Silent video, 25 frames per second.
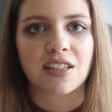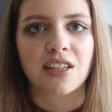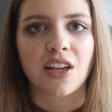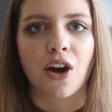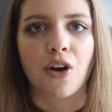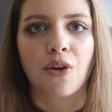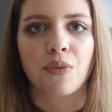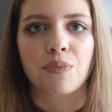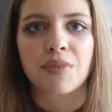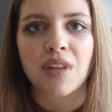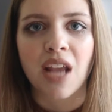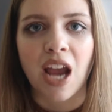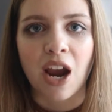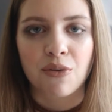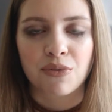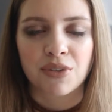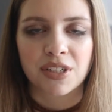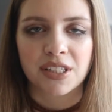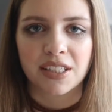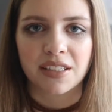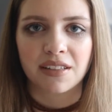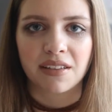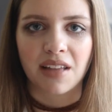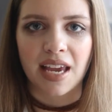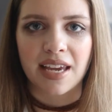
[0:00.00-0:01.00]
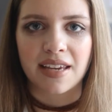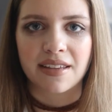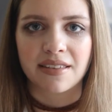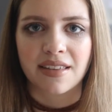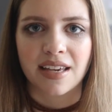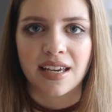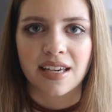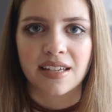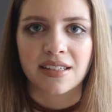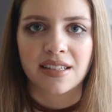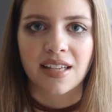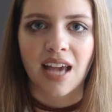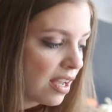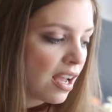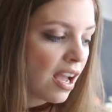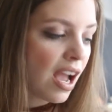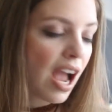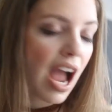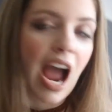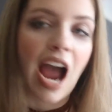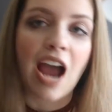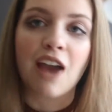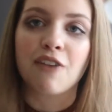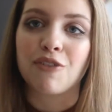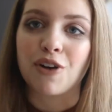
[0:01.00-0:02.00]
So really like this.
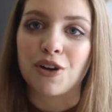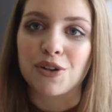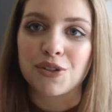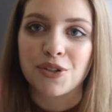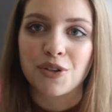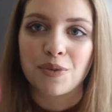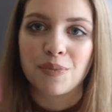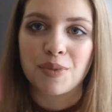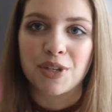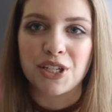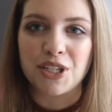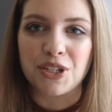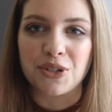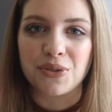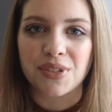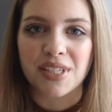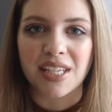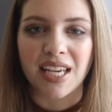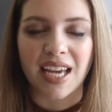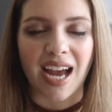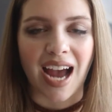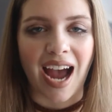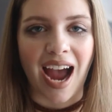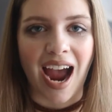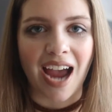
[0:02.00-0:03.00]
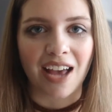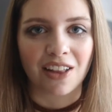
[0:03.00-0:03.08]
I've also been using a